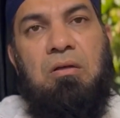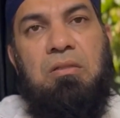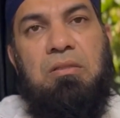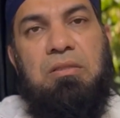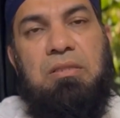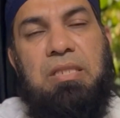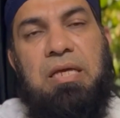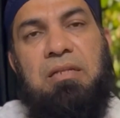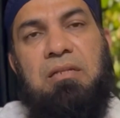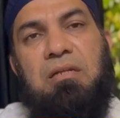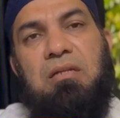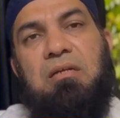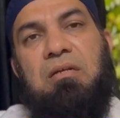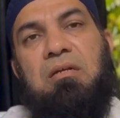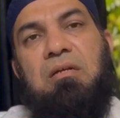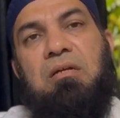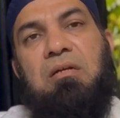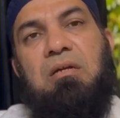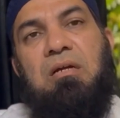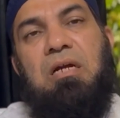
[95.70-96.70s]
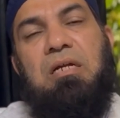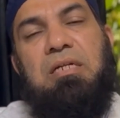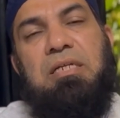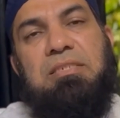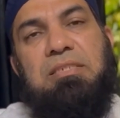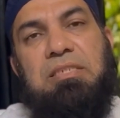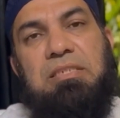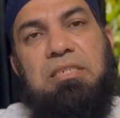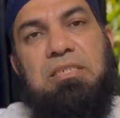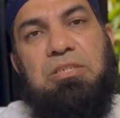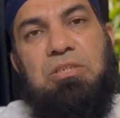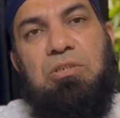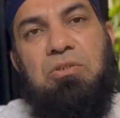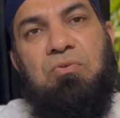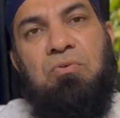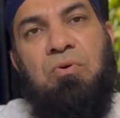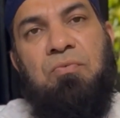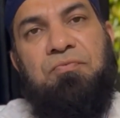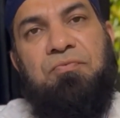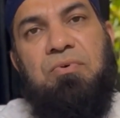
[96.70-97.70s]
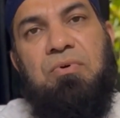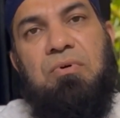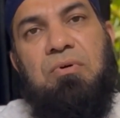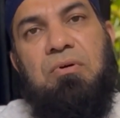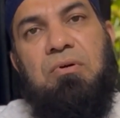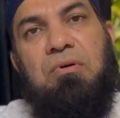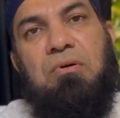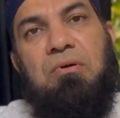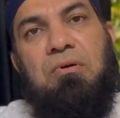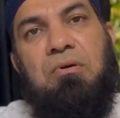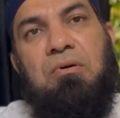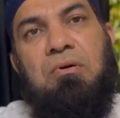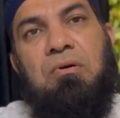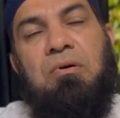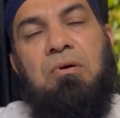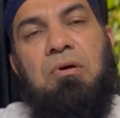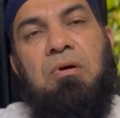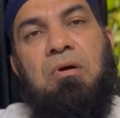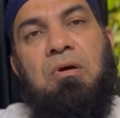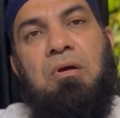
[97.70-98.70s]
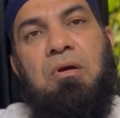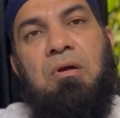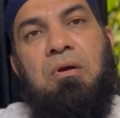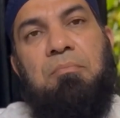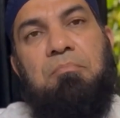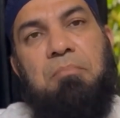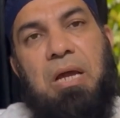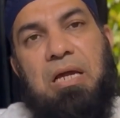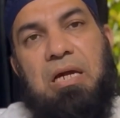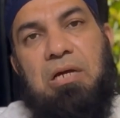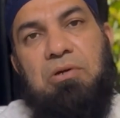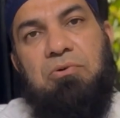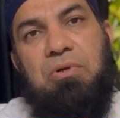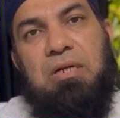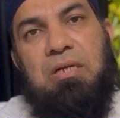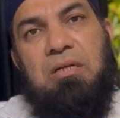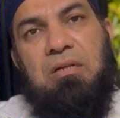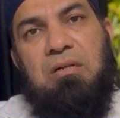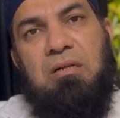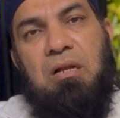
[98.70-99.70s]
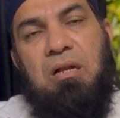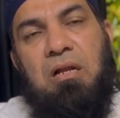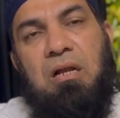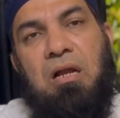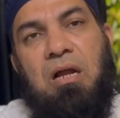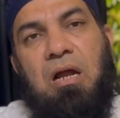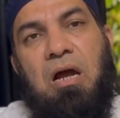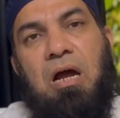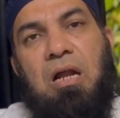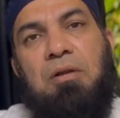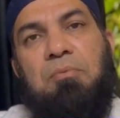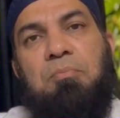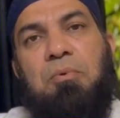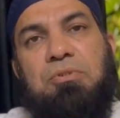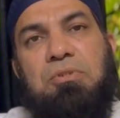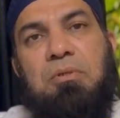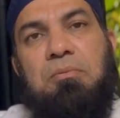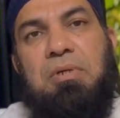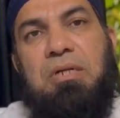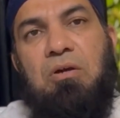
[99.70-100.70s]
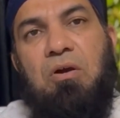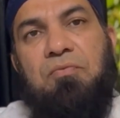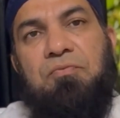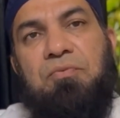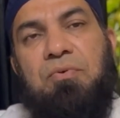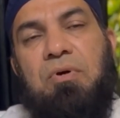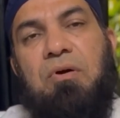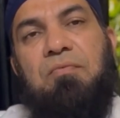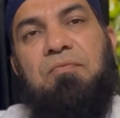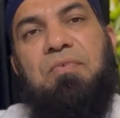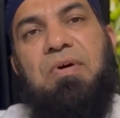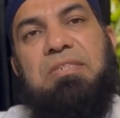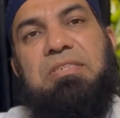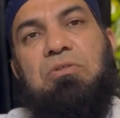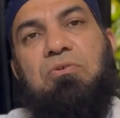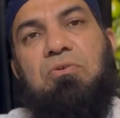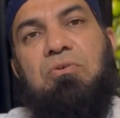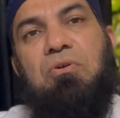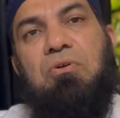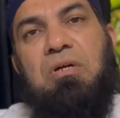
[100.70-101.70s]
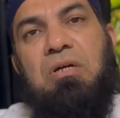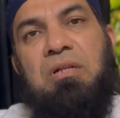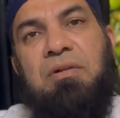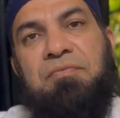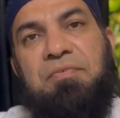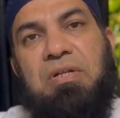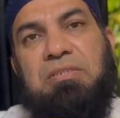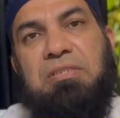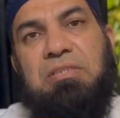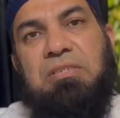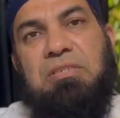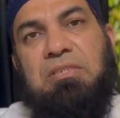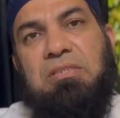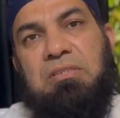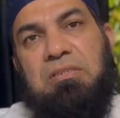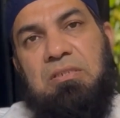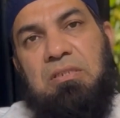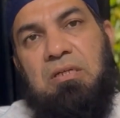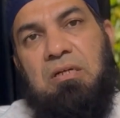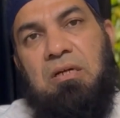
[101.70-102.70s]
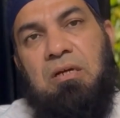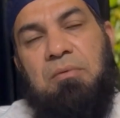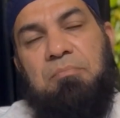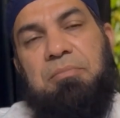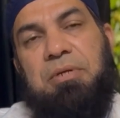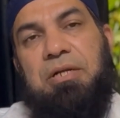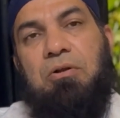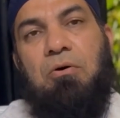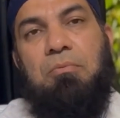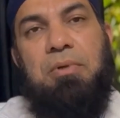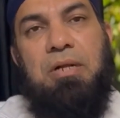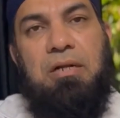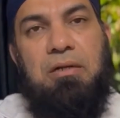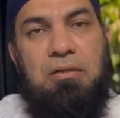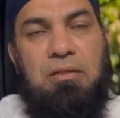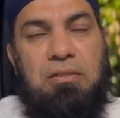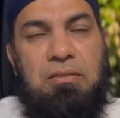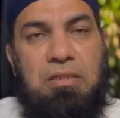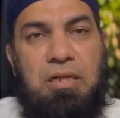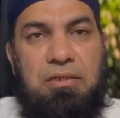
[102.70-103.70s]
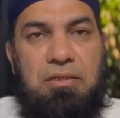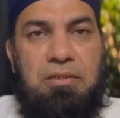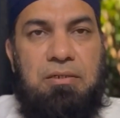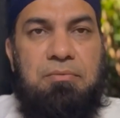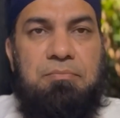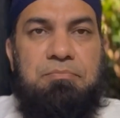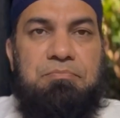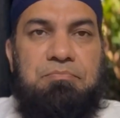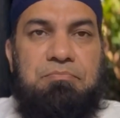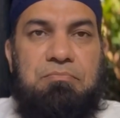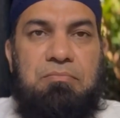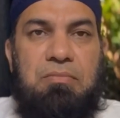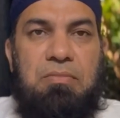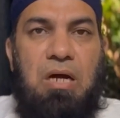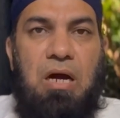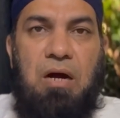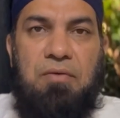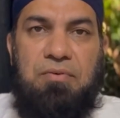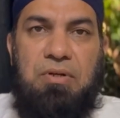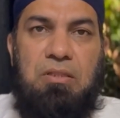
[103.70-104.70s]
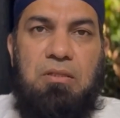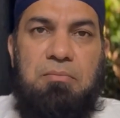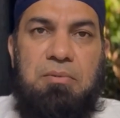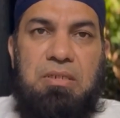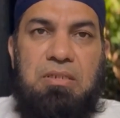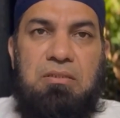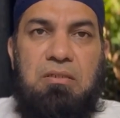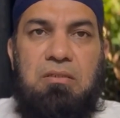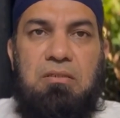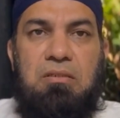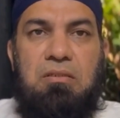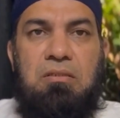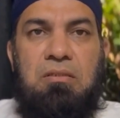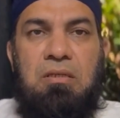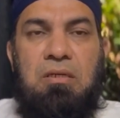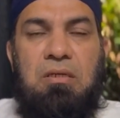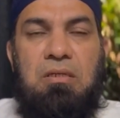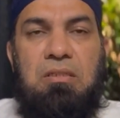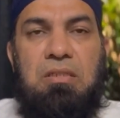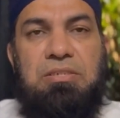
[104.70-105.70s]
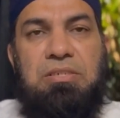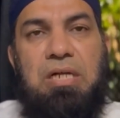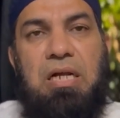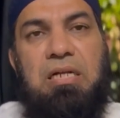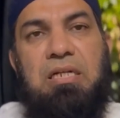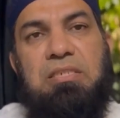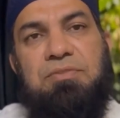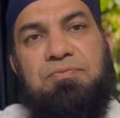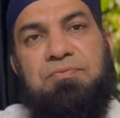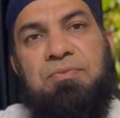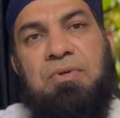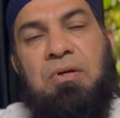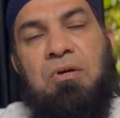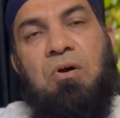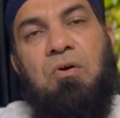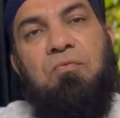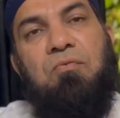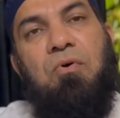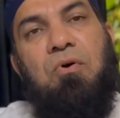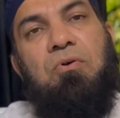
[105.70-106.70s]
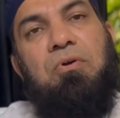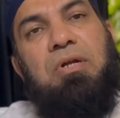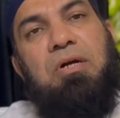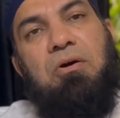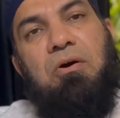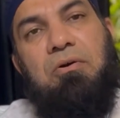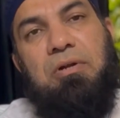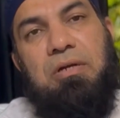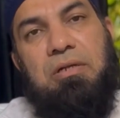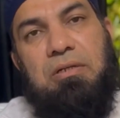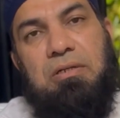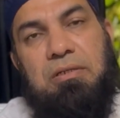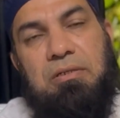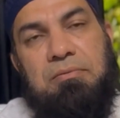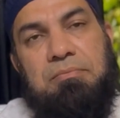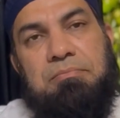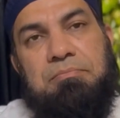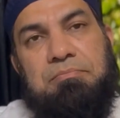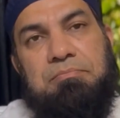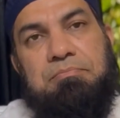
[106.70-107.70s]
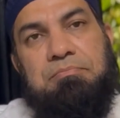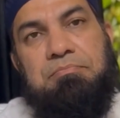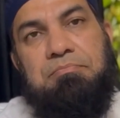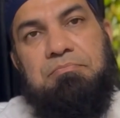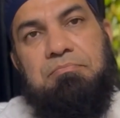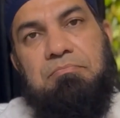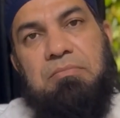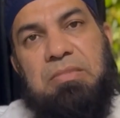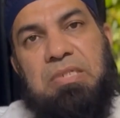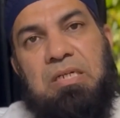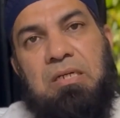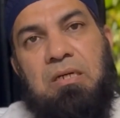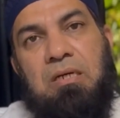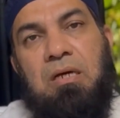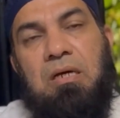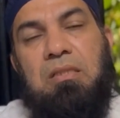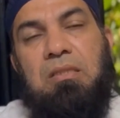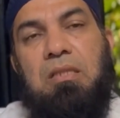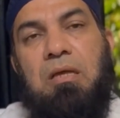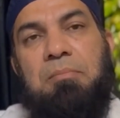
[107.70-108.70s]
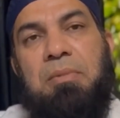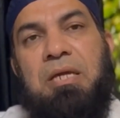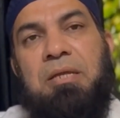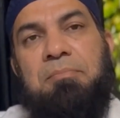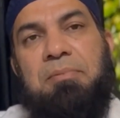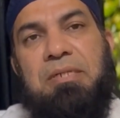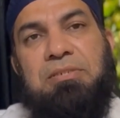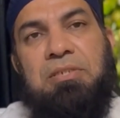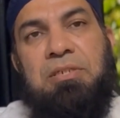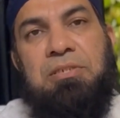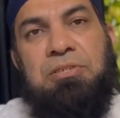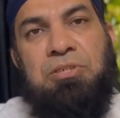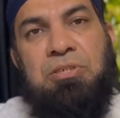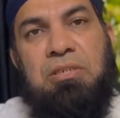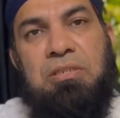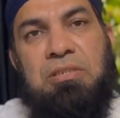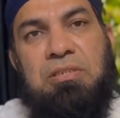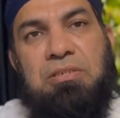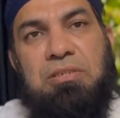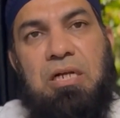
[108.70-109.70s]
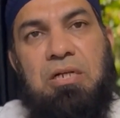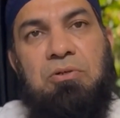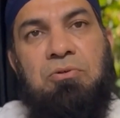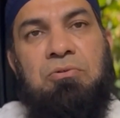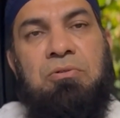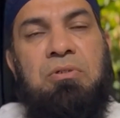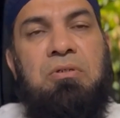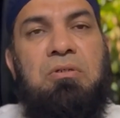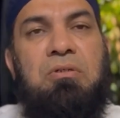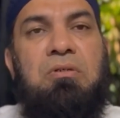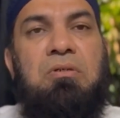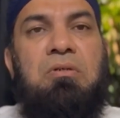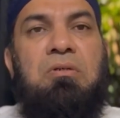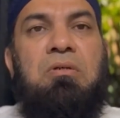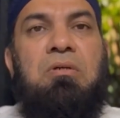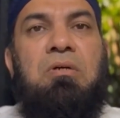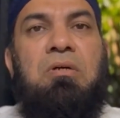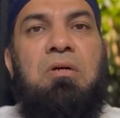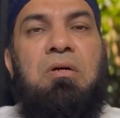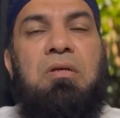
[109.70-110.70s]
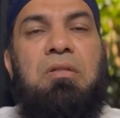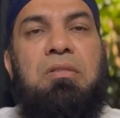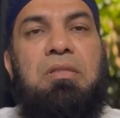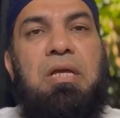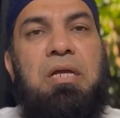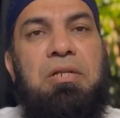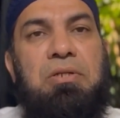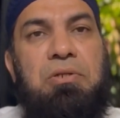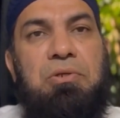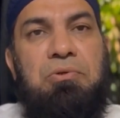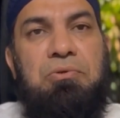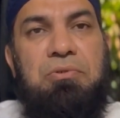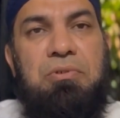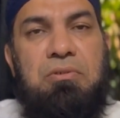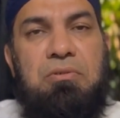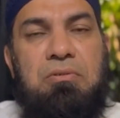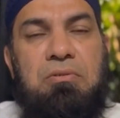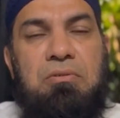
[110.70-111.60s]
then it is suggestive of megaureter, and possibility of vesico-ureteric reflux is predominant in that. After the birth, the child is followed accordingly. The main presentation in the childhood, they include